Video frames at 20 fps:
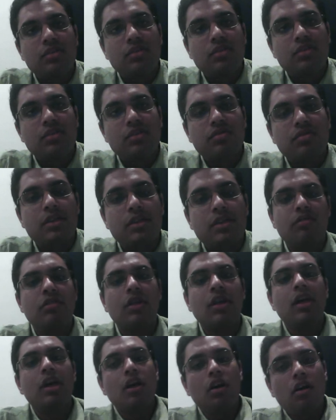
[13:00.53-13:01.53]
in terms of
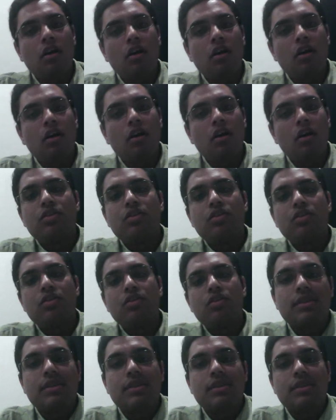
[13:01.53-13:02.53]
constitutional
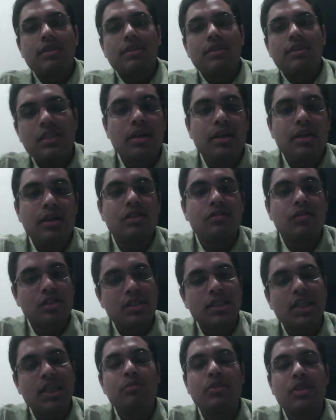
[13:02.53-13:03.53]
sensibilities for
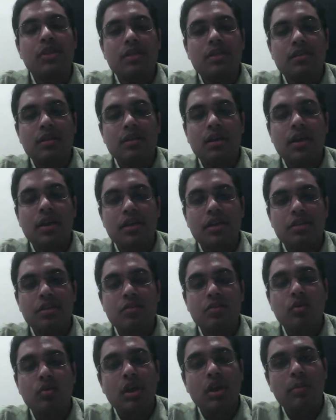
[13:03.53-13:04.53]
same-sex
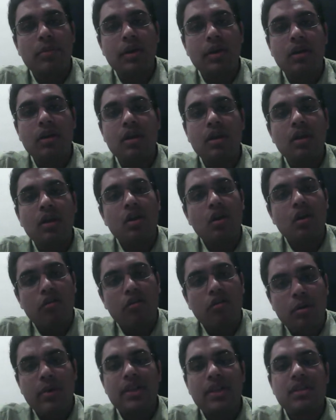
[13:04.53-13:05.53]
relations would have been of
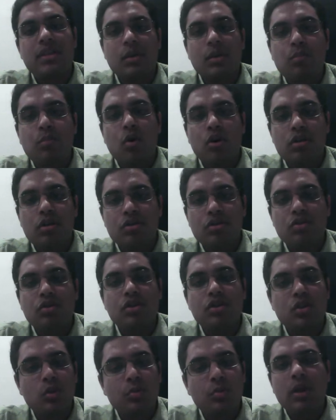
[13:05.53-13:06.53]
immense importance to the
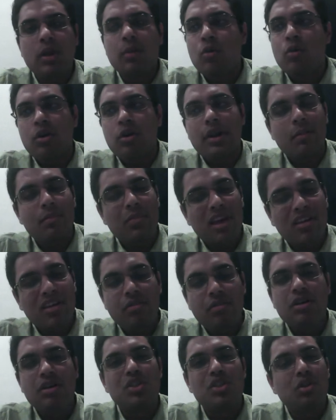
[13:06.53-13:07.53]
Supreme Court, and by
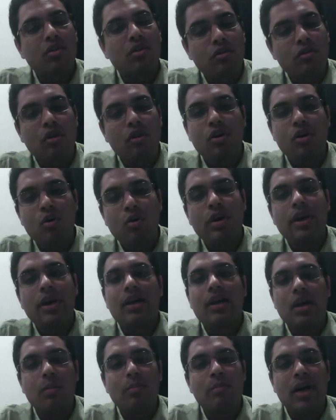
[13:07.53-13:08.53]
virtue of not
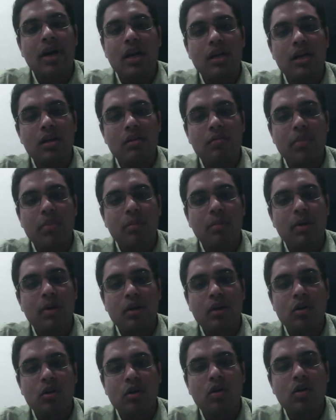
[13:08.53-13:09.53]
looking at comparative
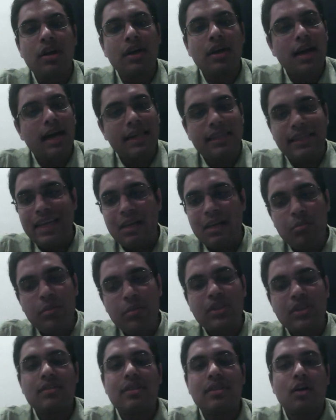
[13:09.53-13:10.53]
public law, I think it
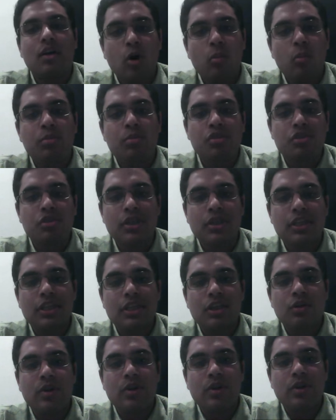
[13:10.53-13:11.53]
missed that
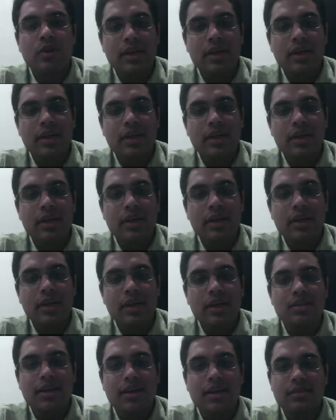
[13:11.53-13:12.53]
opportunity to engage in that
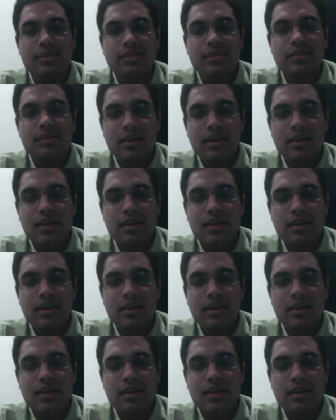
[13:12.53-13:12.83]
exercise.